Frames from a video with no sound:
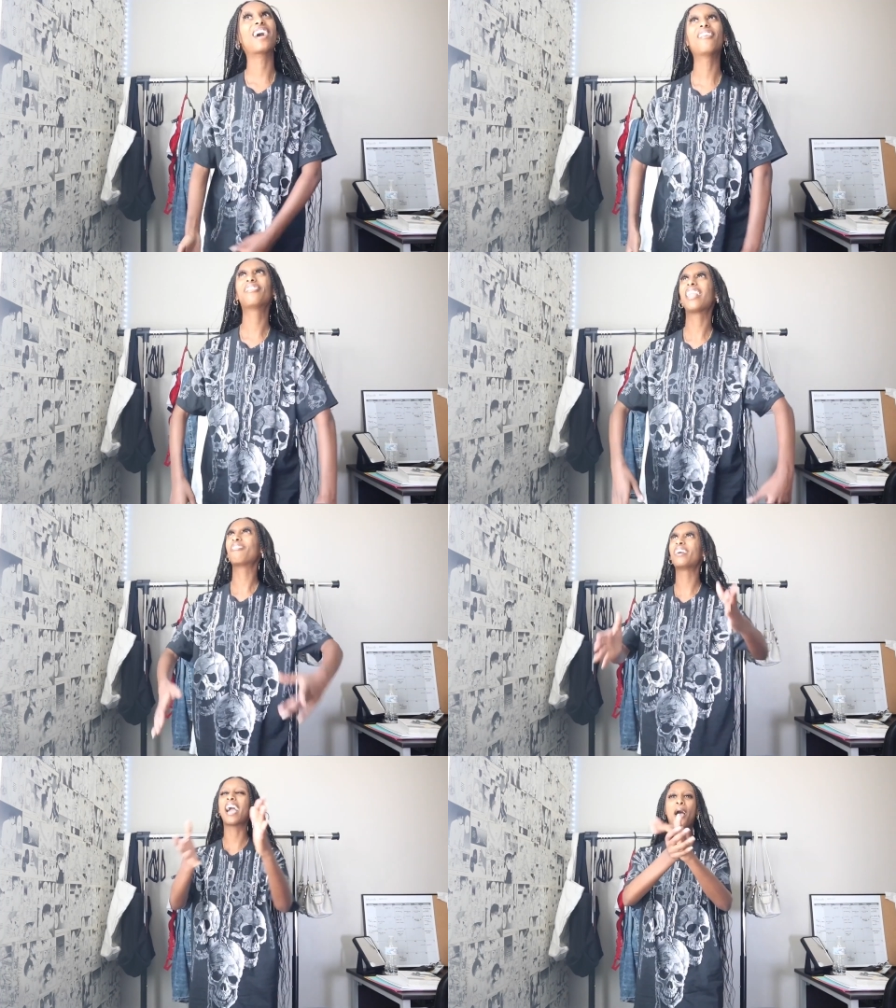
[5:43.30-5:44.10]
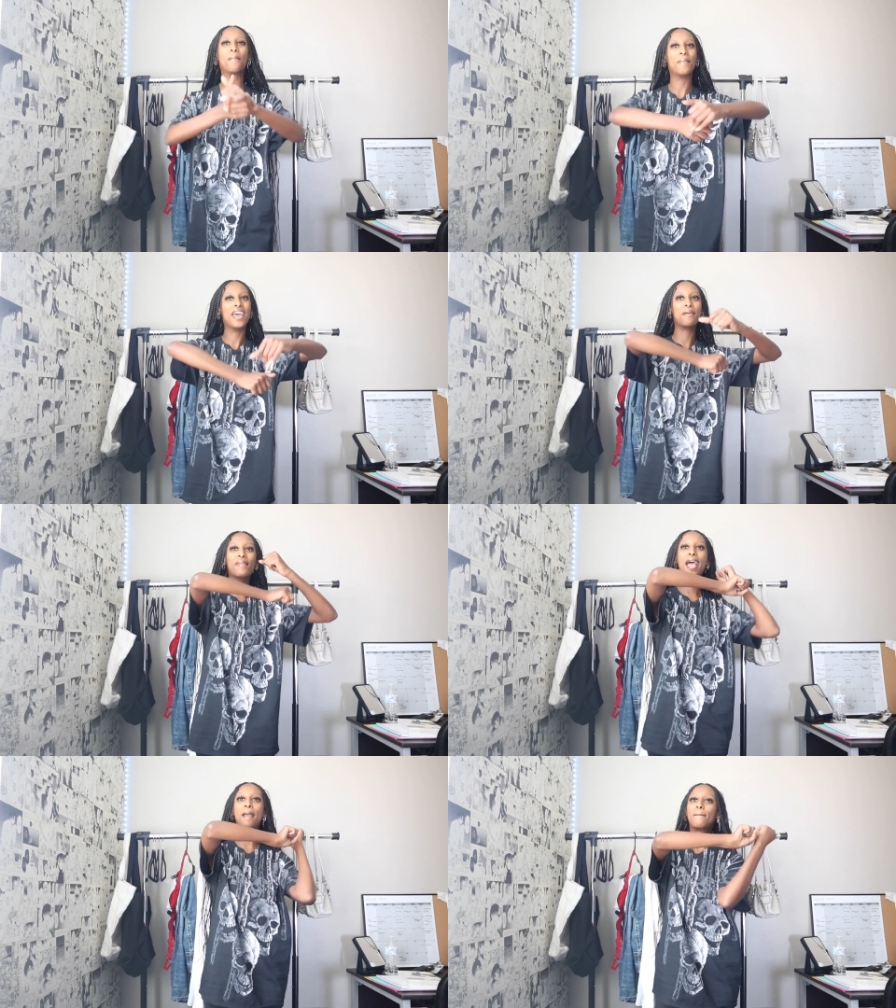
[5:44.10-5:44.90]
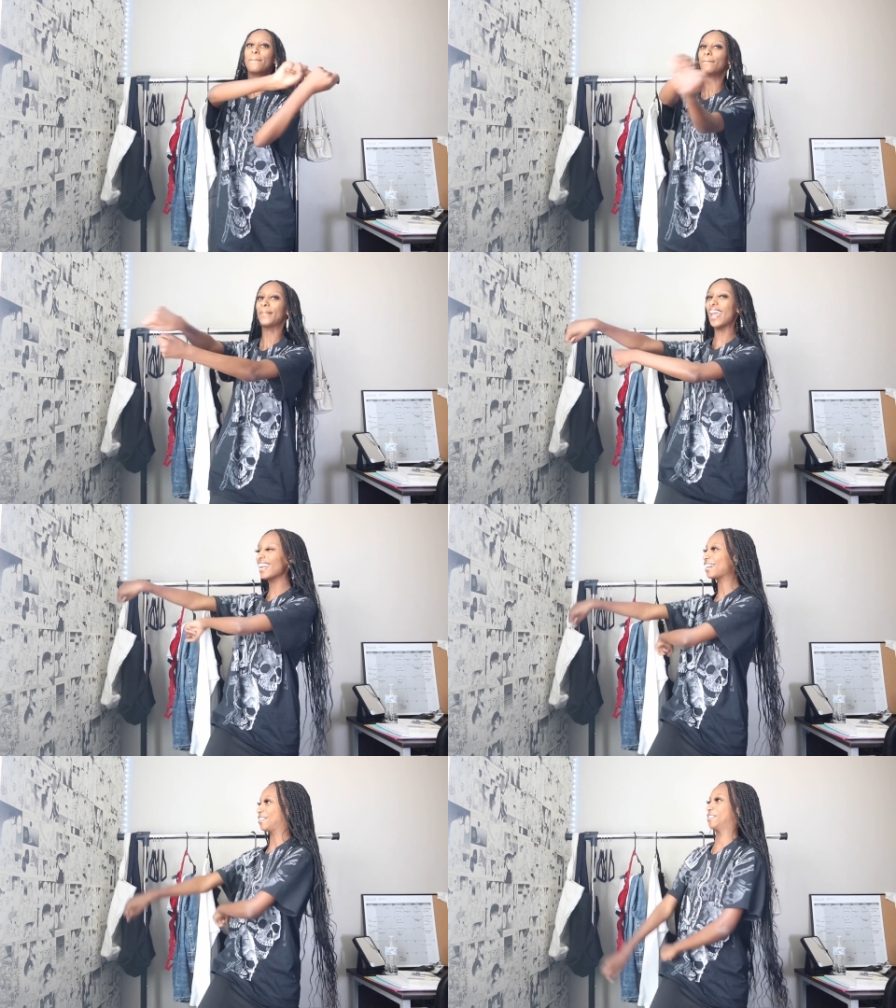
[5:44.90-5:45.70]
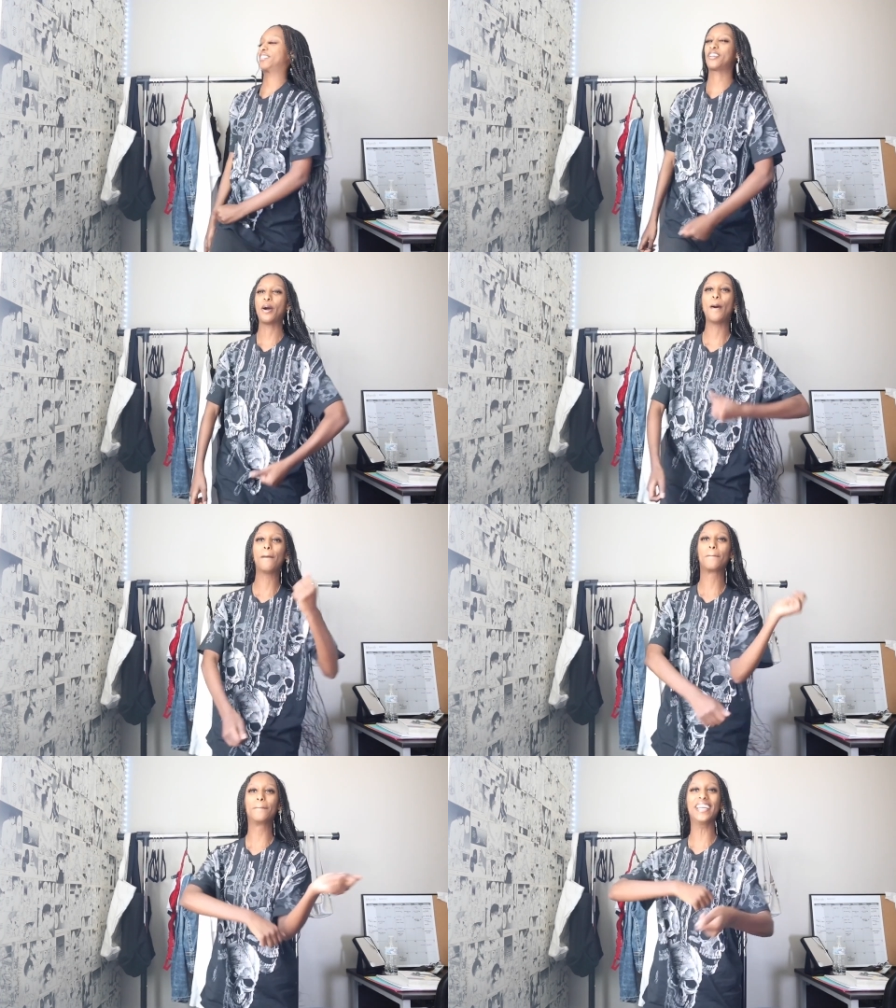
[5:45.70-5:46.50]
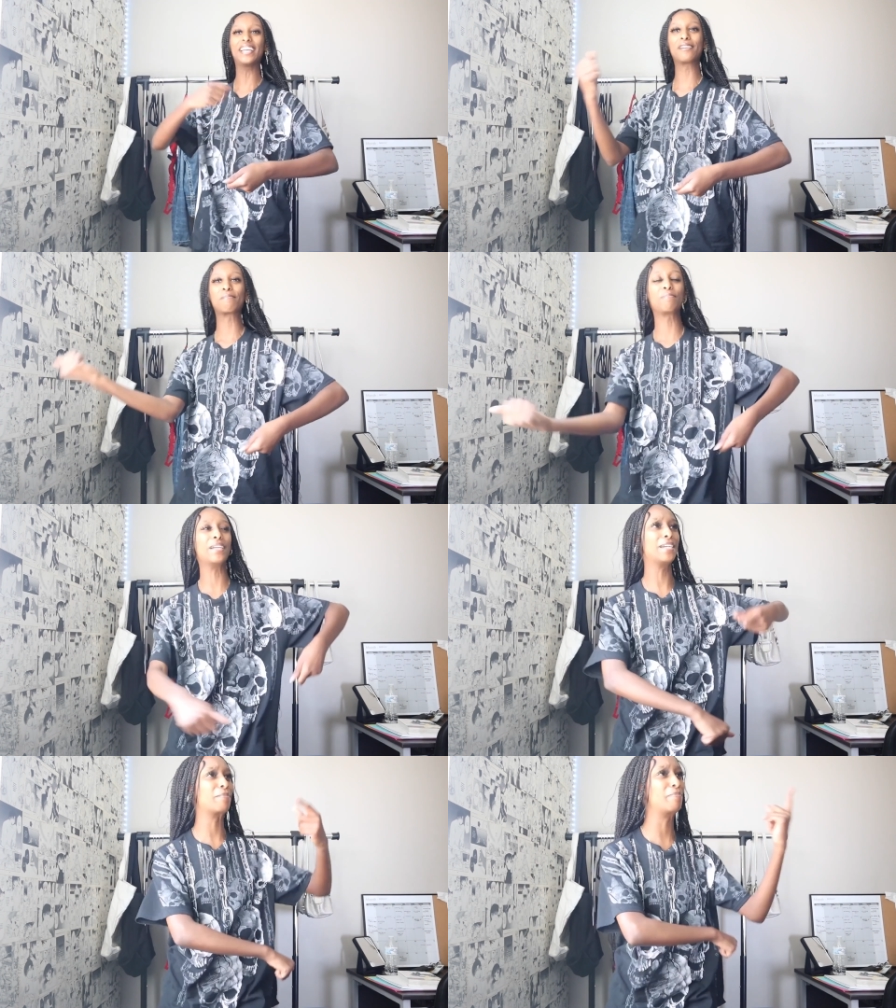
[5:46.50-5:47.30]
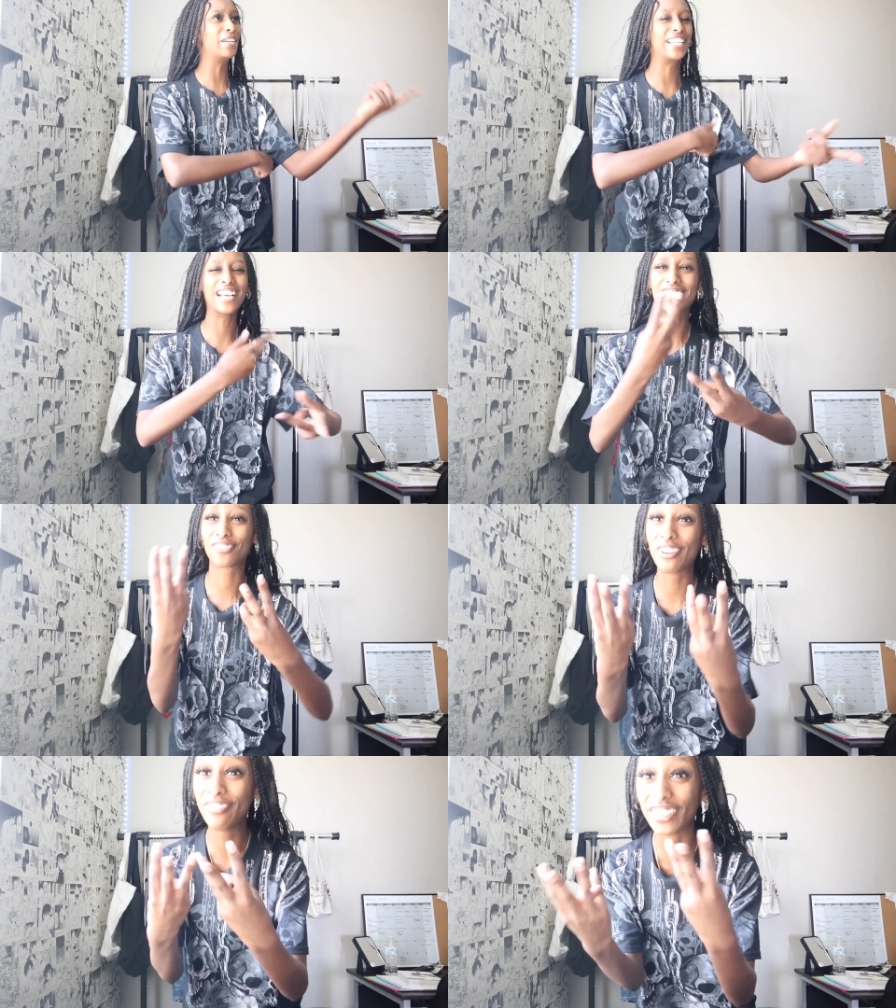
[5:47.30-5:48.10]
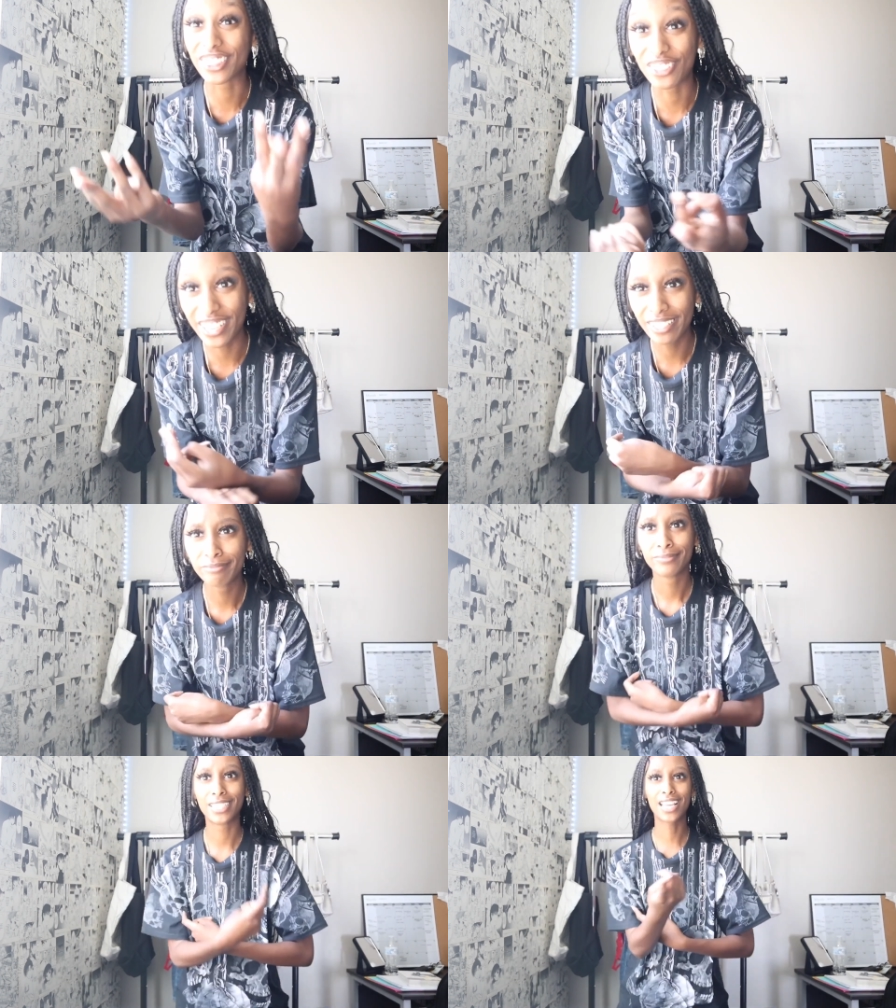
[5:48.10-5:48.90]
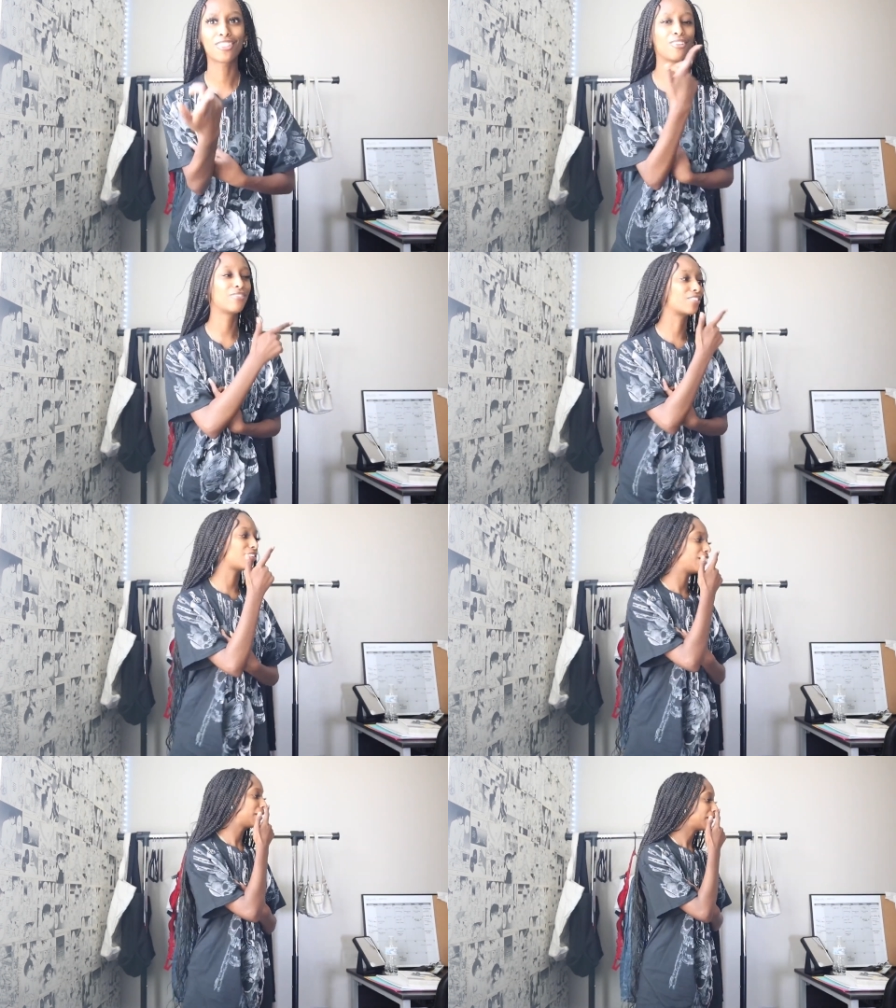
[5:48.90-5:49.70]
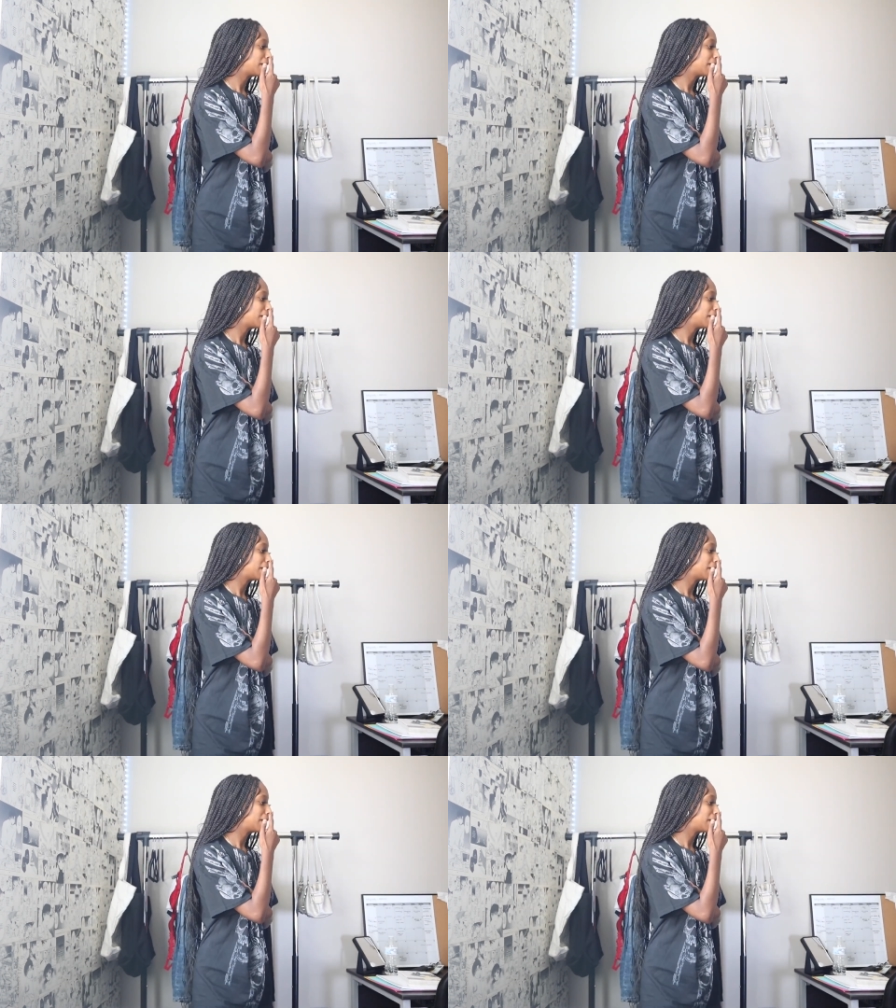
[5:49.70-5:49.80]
I feel like we got back to back backers, y'all. Oh, beep, beep, beep. That's three for three. Is that three for three?